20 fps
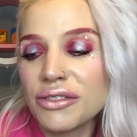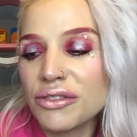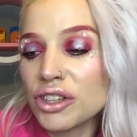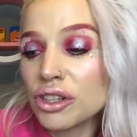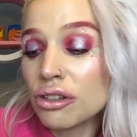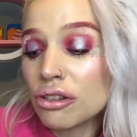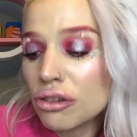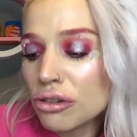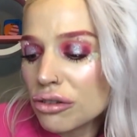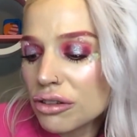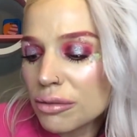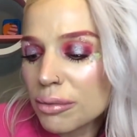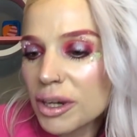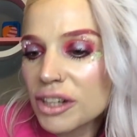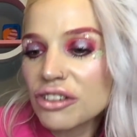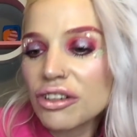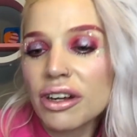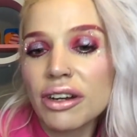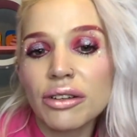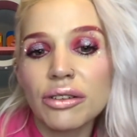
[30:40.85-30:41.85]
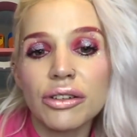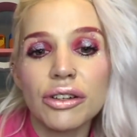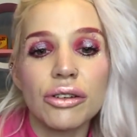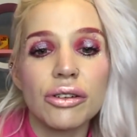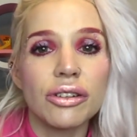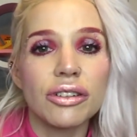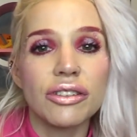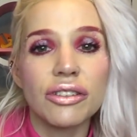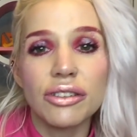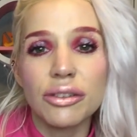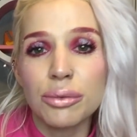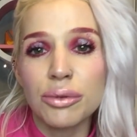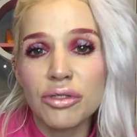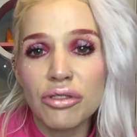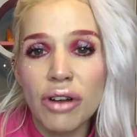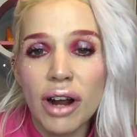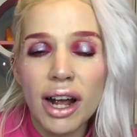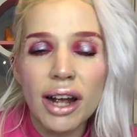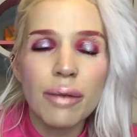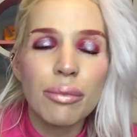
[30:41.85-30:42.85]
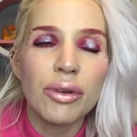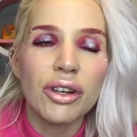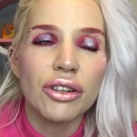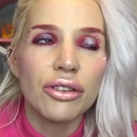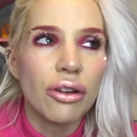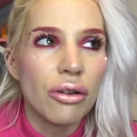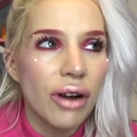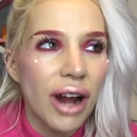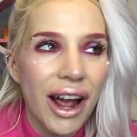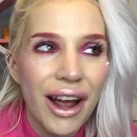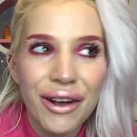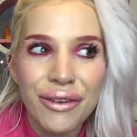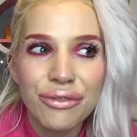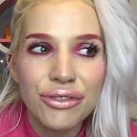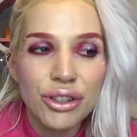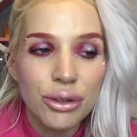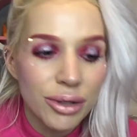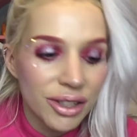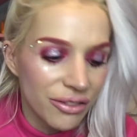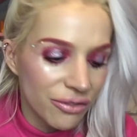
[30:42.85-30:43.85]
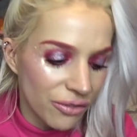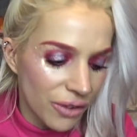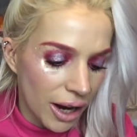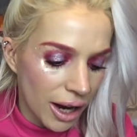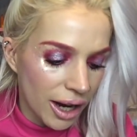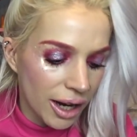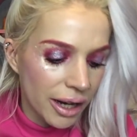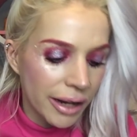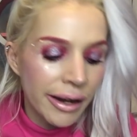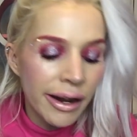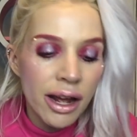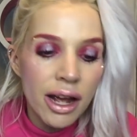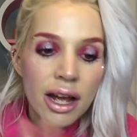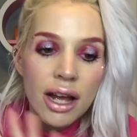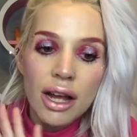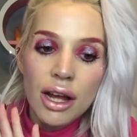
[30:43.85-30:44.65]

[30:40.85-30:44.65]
If you're new to my channel, you could subscribe, but you don't have to. It's fine.